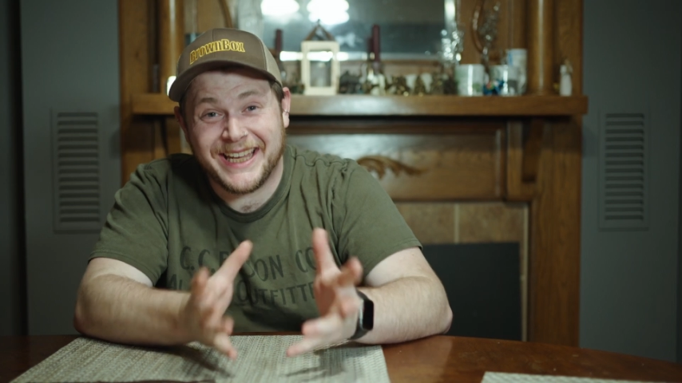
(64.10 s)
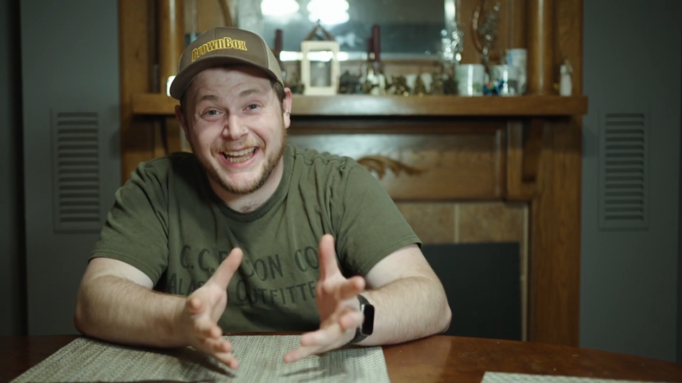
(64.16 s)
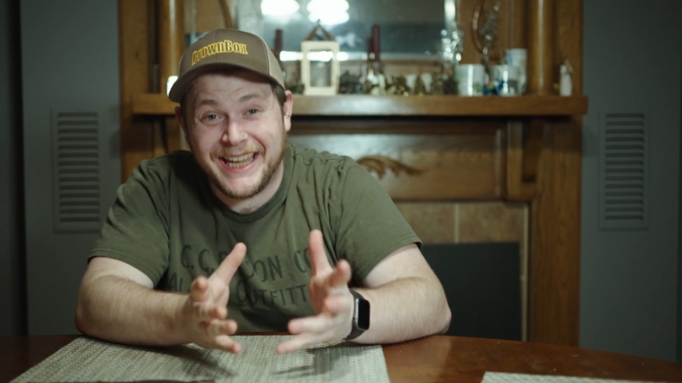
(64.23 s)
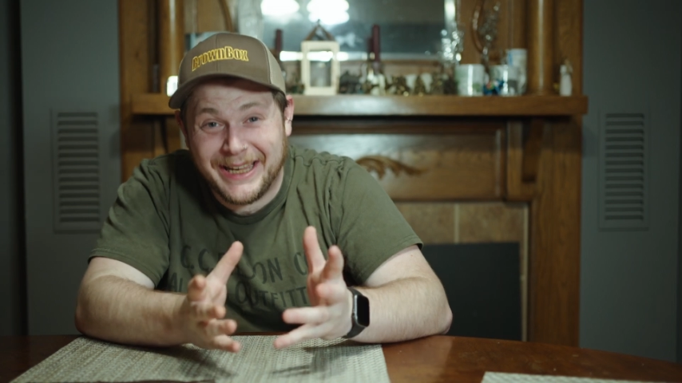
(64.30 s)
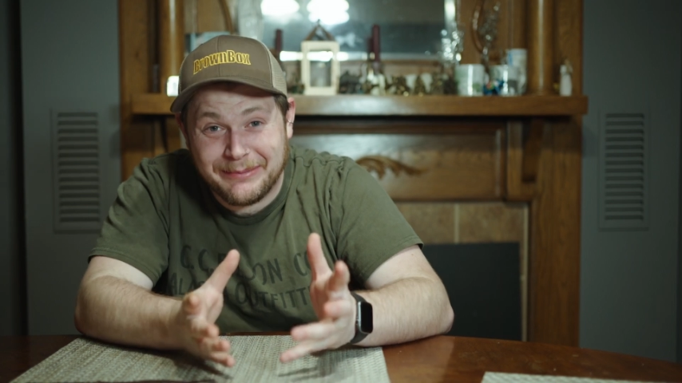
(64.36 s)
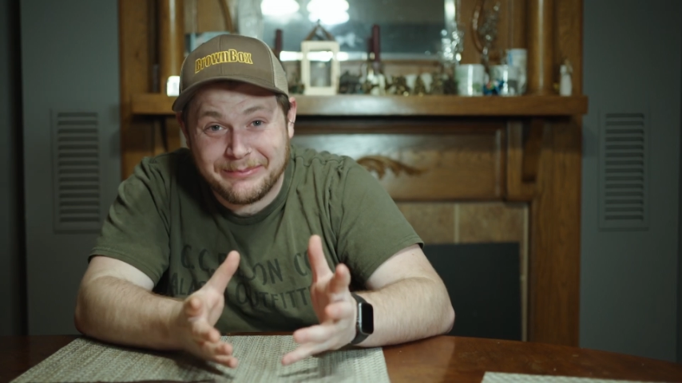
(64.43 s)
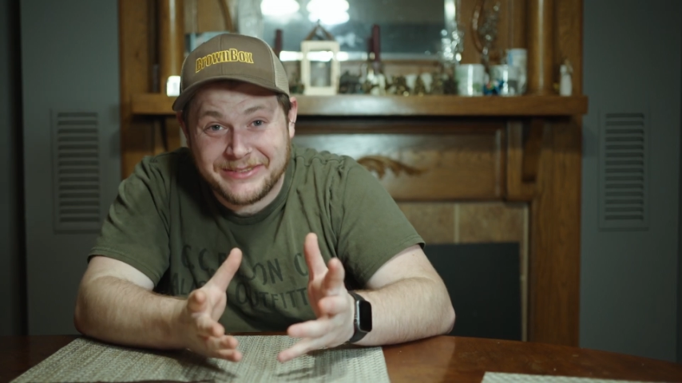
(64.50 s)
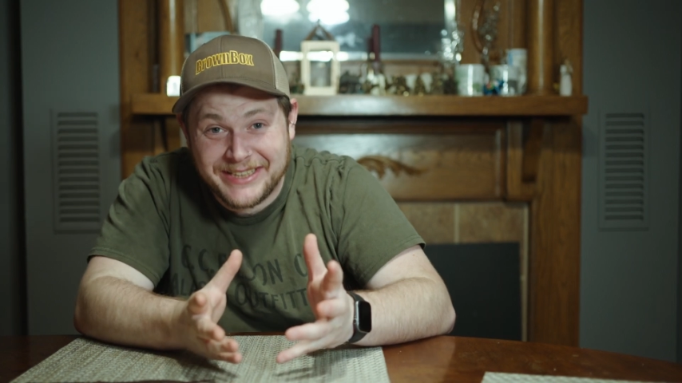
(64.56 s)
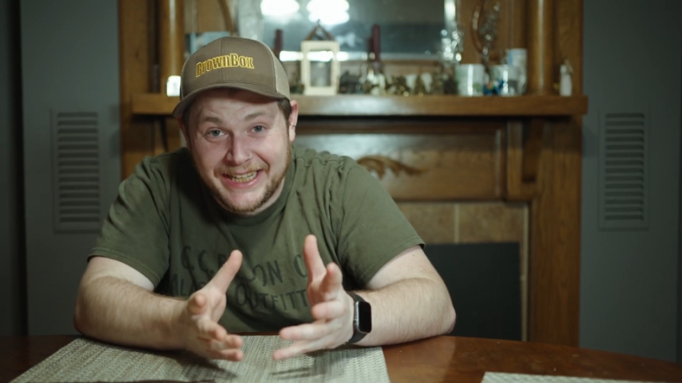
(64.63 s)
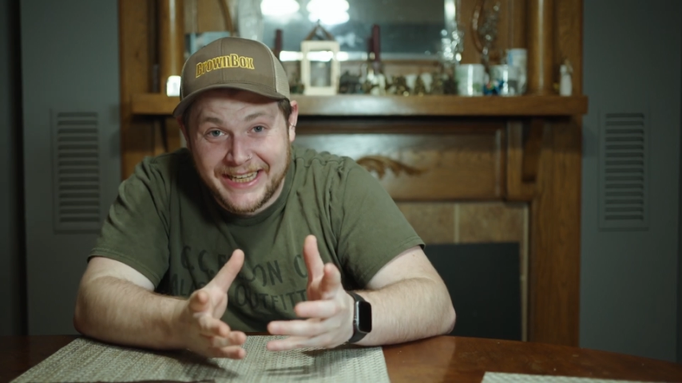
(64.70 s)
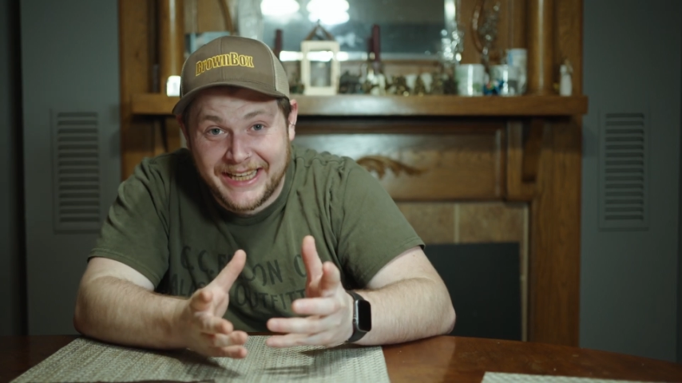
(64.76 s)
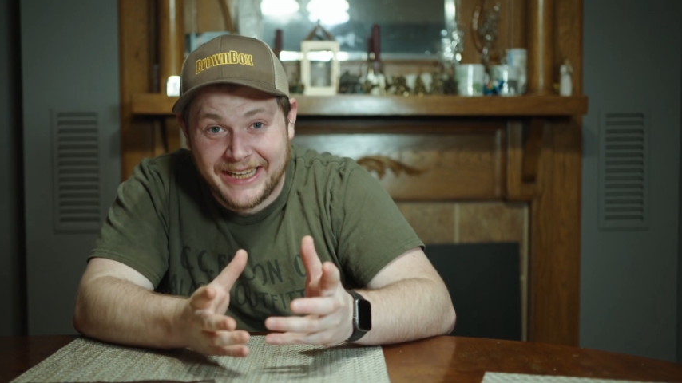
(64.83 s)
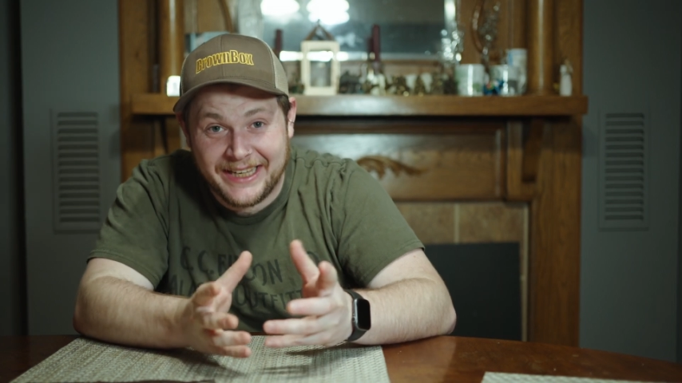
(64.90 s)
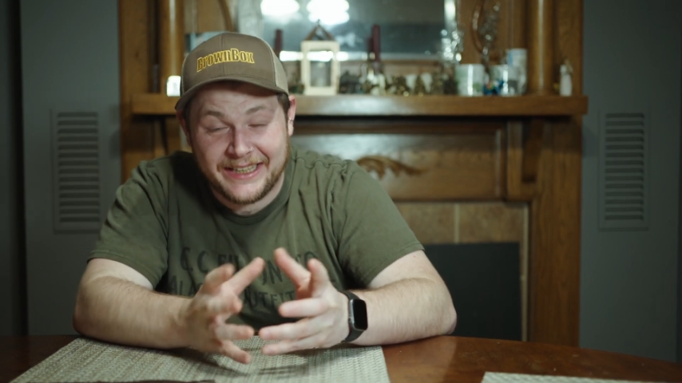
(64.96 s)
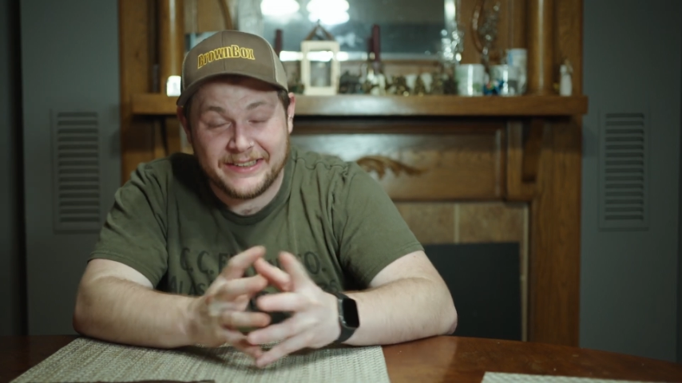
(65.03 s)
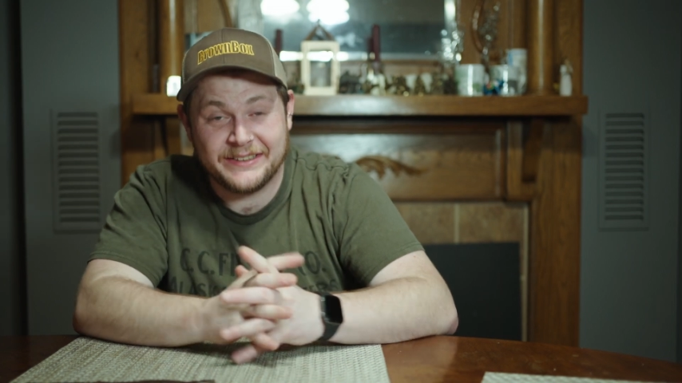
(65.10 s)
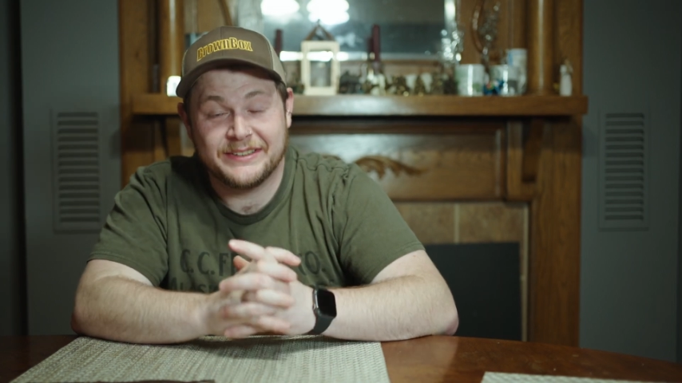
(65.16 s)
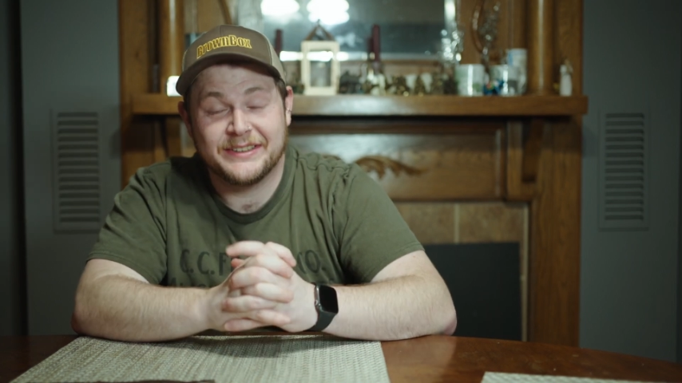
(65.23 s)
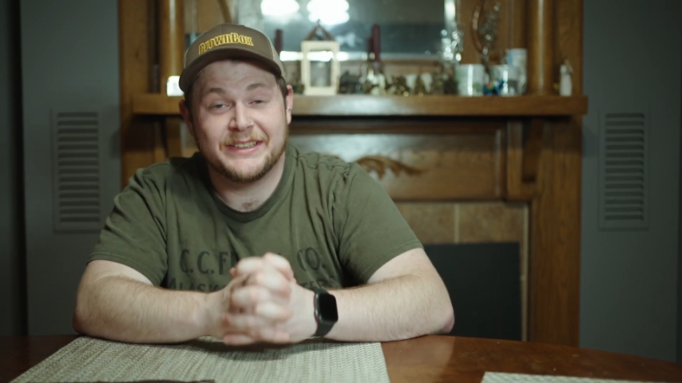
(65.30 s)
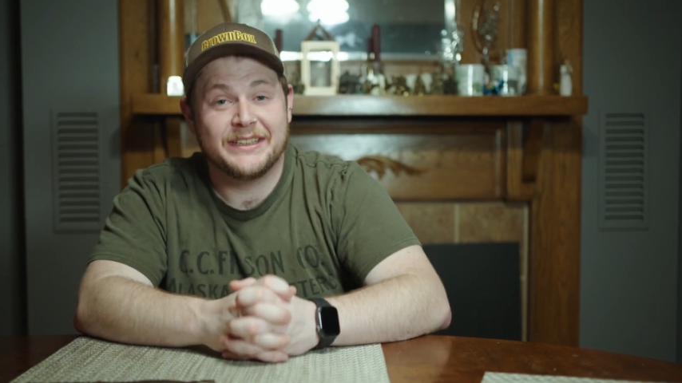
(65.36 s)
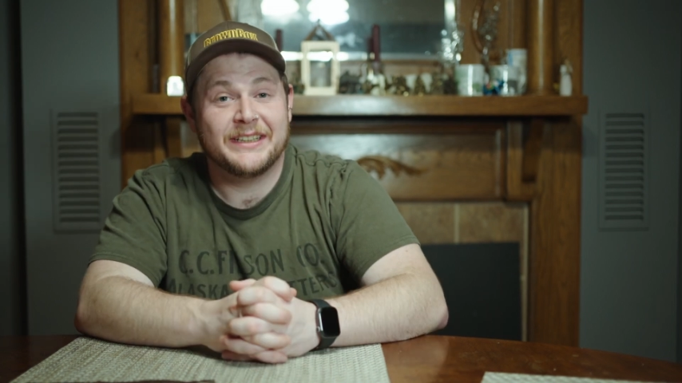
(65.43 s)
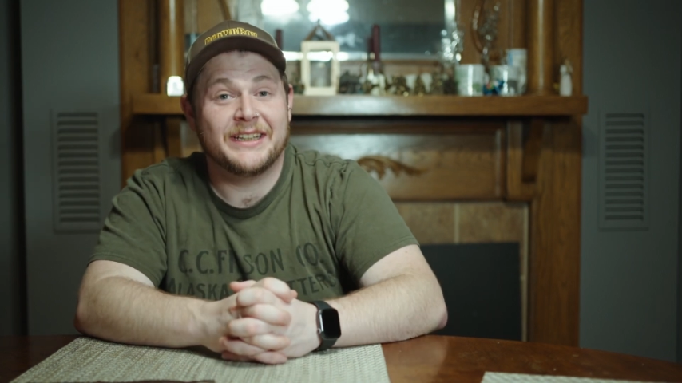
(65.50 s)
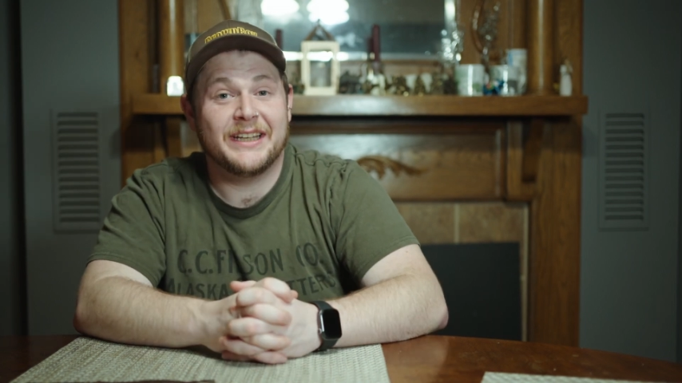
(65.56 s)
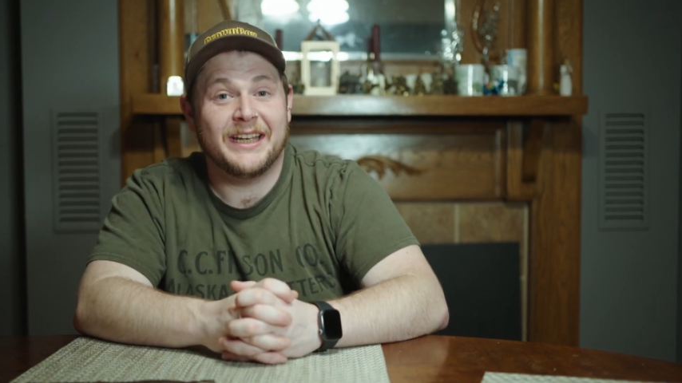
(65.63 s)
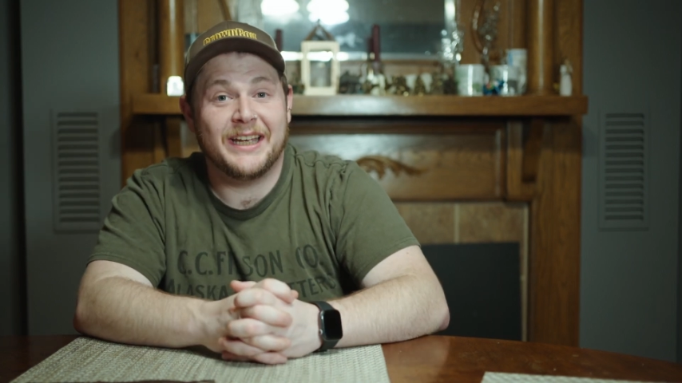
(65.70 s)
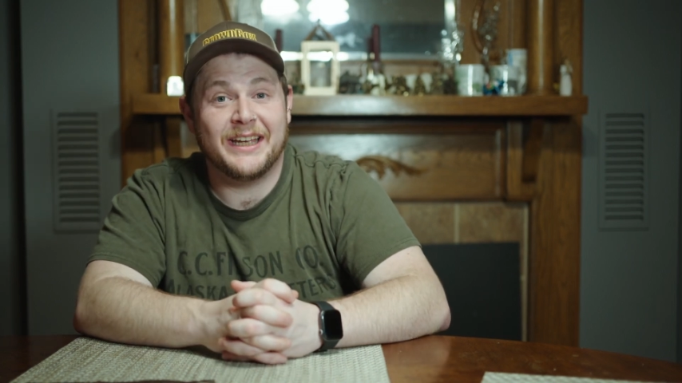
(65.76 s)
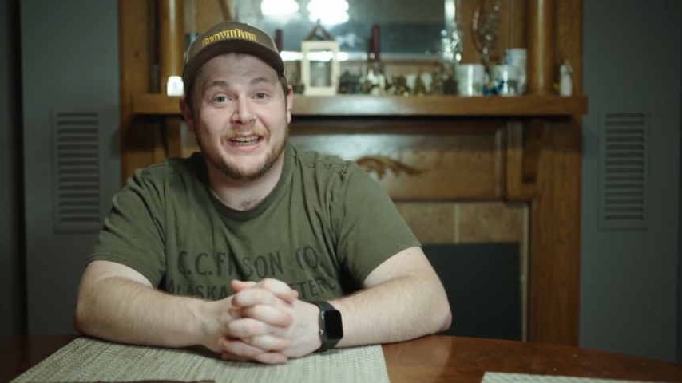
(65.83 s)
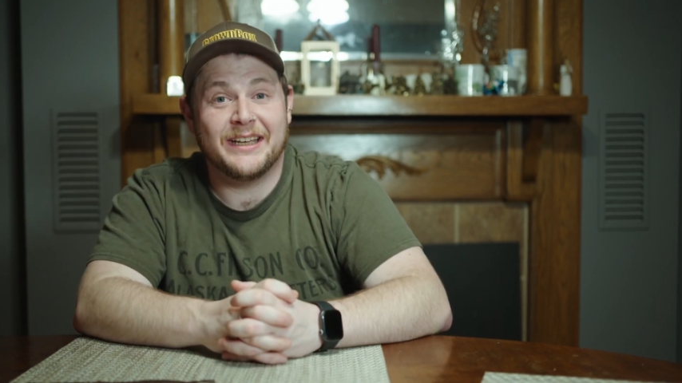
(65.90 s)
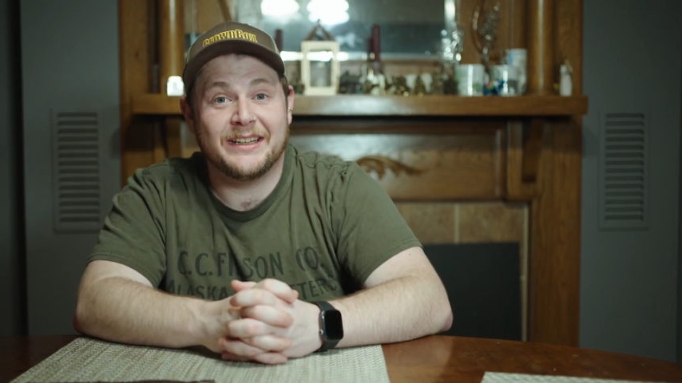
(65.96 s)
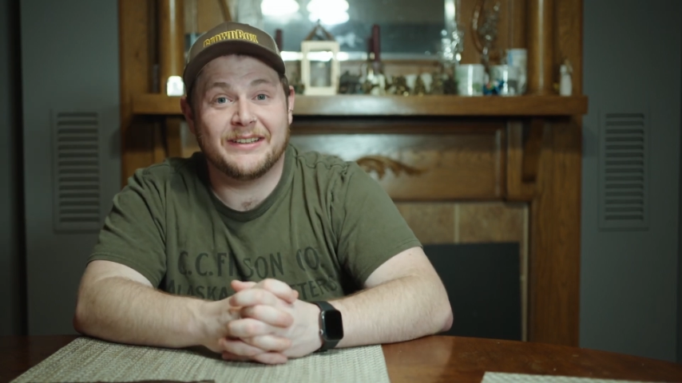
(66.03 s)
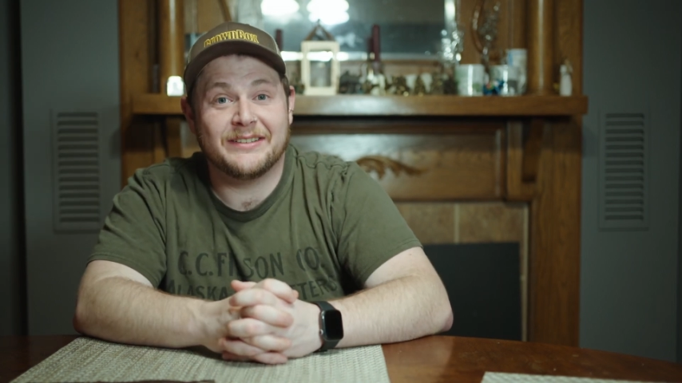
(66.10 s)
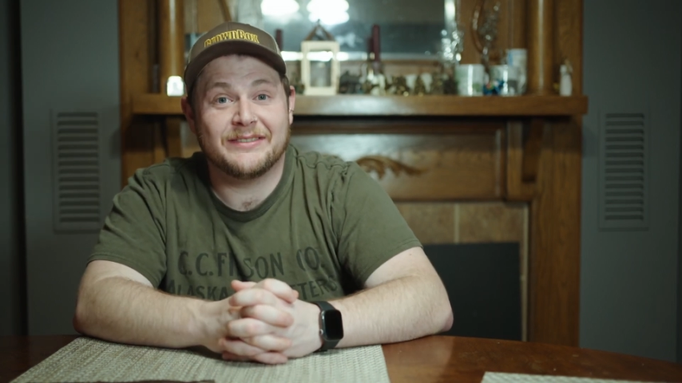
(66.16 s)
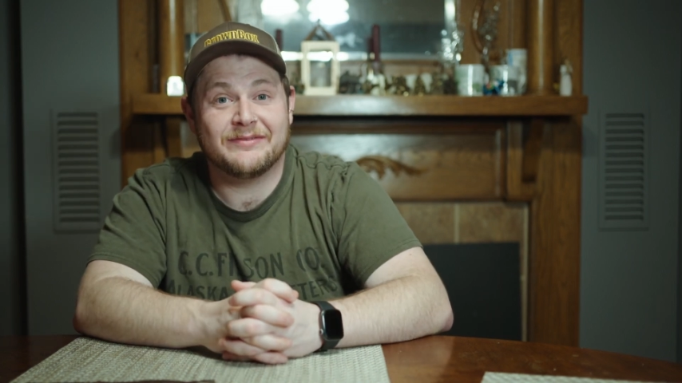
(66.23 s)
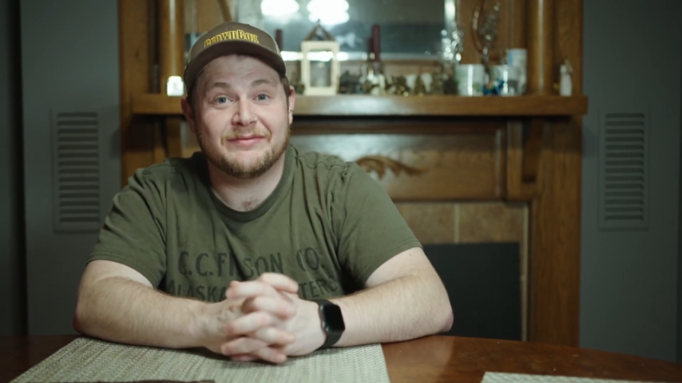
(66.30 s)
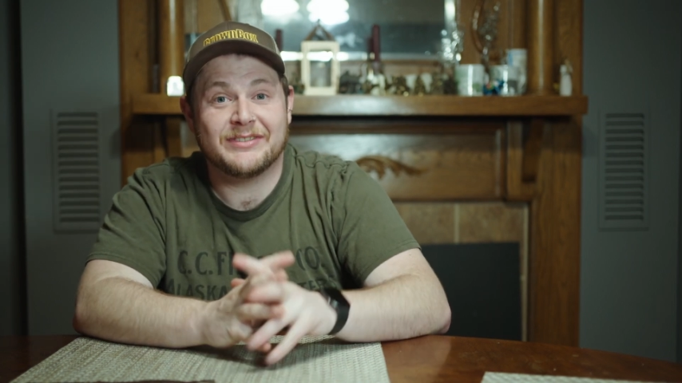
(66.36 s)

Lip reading: came today, and